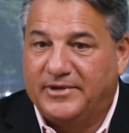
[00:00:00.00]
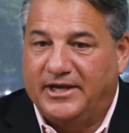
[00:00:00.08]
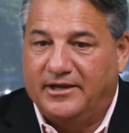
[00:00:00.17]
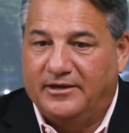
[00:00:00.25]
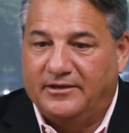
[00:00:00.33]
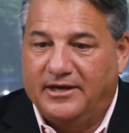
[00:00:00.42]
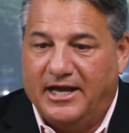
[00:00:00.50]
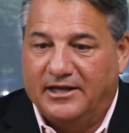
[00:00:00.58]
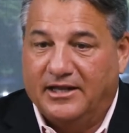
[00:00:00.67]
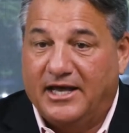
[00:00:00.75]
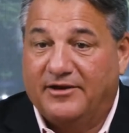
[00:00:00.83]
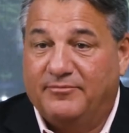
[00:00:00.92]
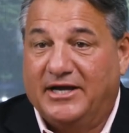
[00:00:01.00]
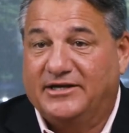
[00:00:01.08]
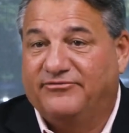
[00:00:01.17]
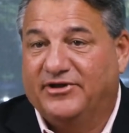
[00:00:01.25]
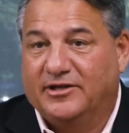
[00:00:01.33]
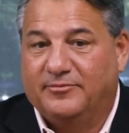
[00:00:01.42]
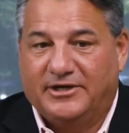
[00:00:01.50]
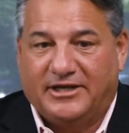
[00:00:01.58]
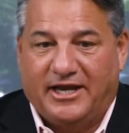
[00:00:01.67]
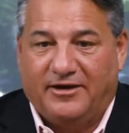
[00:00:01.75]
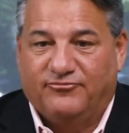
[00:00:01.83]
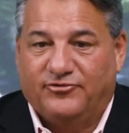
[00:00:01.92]
And a lot of my development
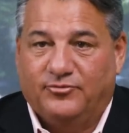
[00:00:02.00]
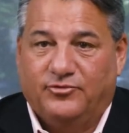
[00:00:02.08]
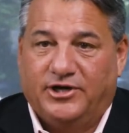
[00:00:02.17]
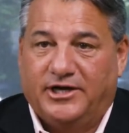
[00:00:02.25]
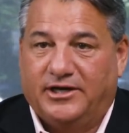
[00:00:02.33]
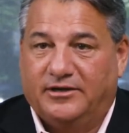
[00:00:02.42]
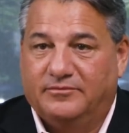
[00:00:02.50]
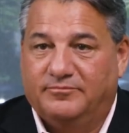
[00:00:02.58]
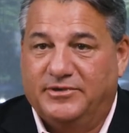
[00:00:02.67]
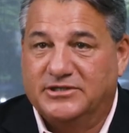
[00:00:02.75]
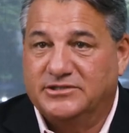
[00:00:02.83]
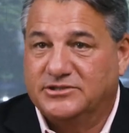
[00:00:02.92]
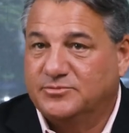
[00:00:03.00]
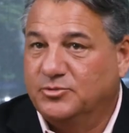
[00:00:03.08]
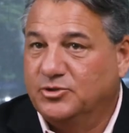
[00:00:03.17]
came from reading business